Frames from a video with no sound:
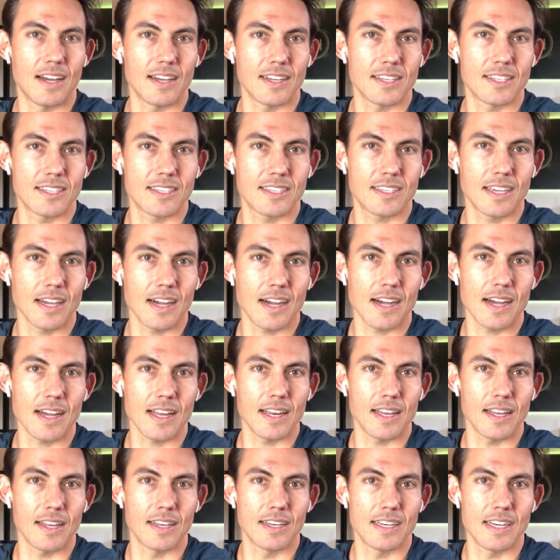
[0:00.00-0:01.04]
Scott,
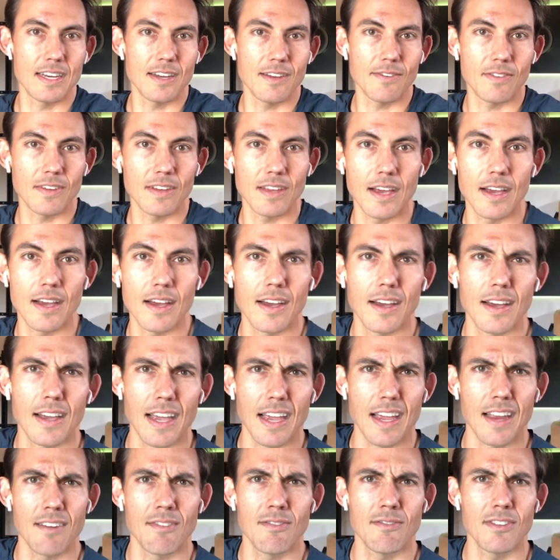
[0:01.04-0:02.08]

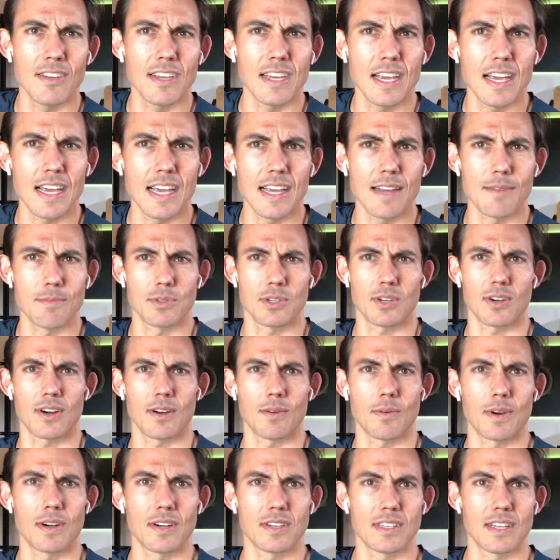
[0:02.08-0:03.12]
NVA. I'm sorry,
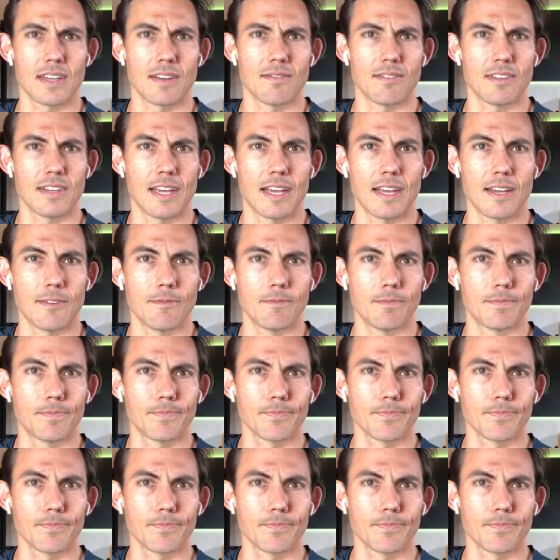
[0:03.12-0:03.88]
where is NVA?